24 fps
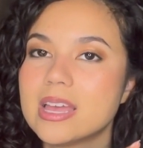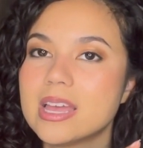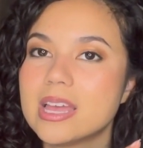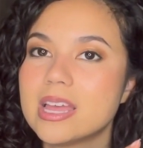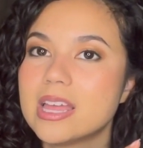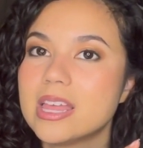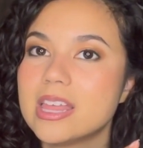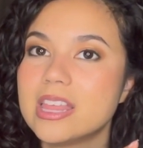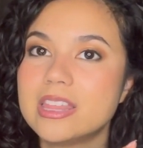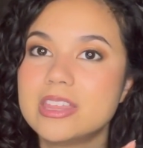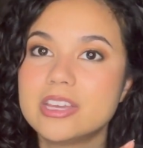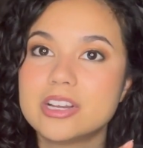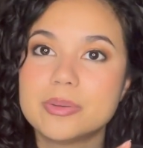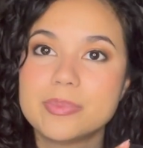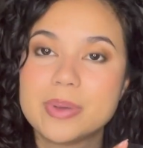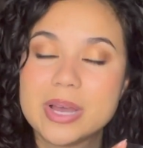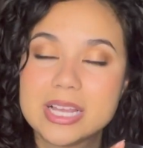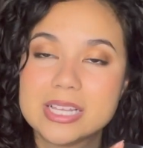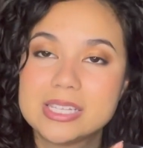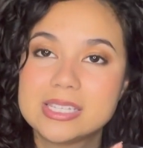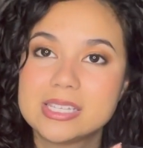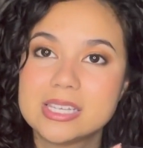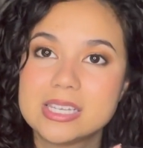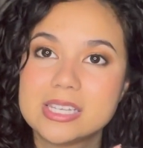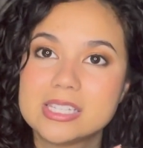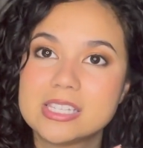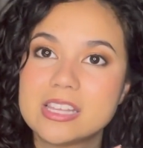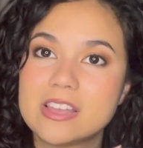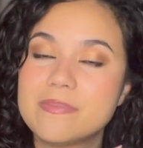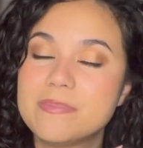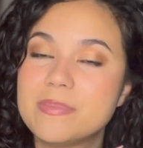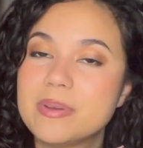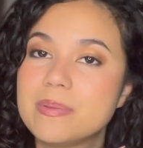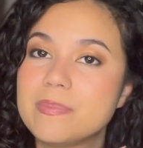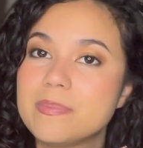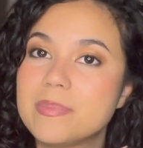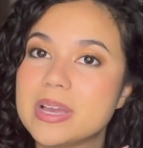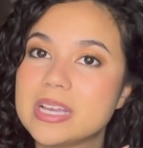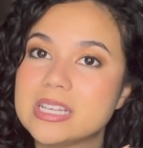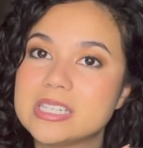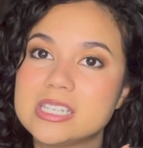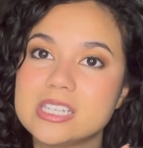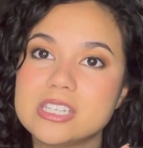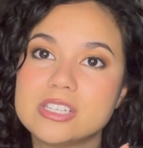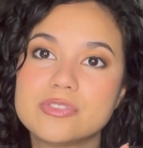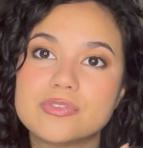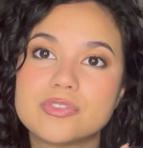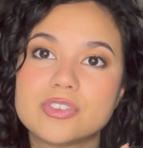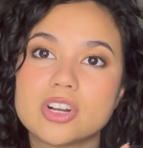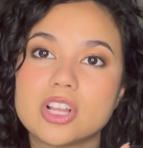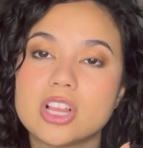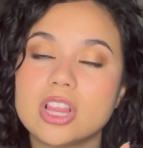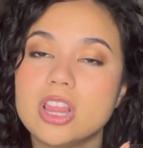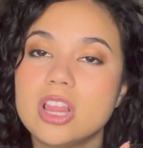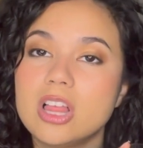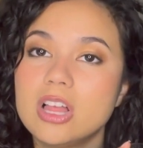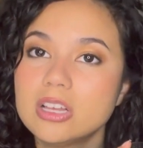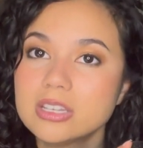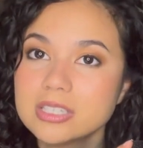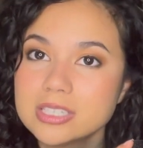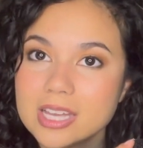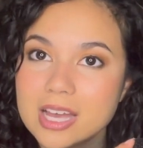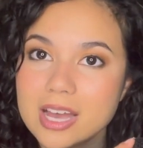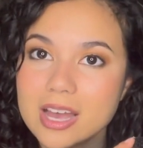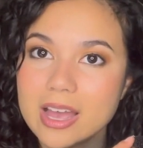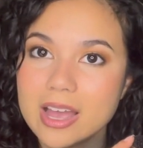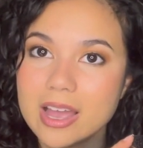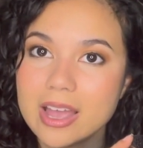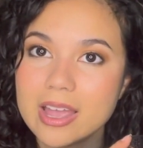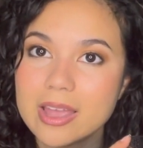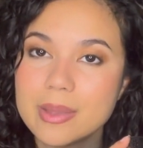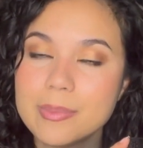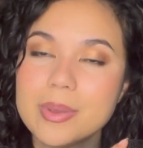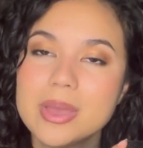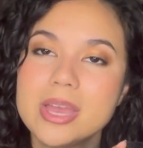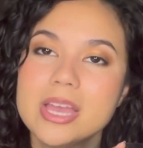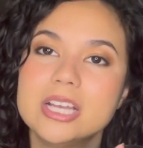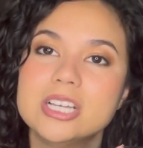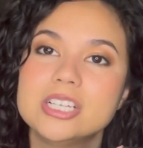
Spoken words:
they're besties. They've been besties for a long time.